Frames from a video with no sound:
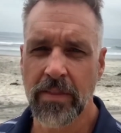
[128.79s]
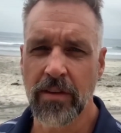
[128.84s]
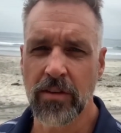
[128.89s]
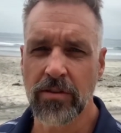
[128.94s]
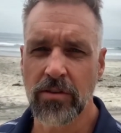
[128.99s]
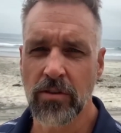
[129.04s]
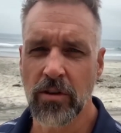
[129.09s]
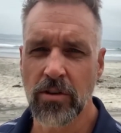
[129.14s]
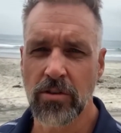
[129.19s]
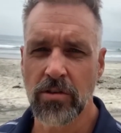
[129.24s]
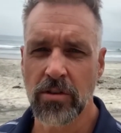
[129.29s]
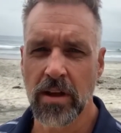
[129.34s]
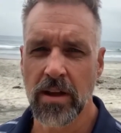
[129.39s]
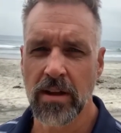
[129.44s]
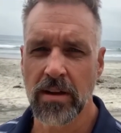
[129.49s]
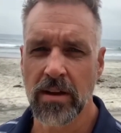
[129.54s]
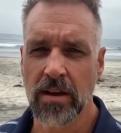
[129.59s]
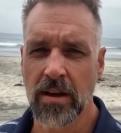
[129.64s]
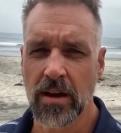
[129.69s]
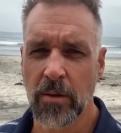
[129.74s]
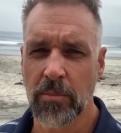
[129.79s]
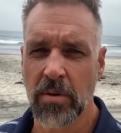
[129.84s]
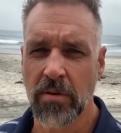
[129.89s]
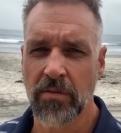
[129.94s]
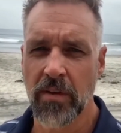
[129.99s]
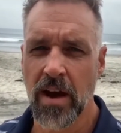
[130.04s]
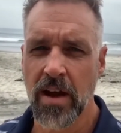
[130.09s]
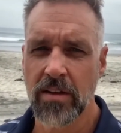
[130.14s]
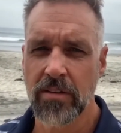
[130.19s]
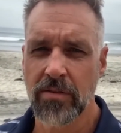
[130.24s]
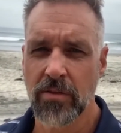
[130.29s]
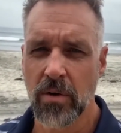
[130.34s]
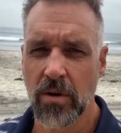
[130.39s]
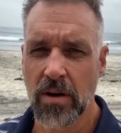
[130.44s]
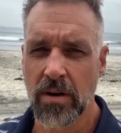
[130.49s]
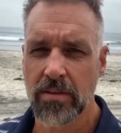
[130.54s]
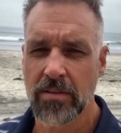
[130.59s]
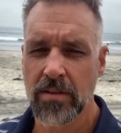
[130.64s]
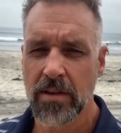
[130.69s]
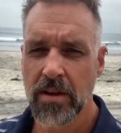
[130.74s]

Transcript: this nutrient uh, provides for us.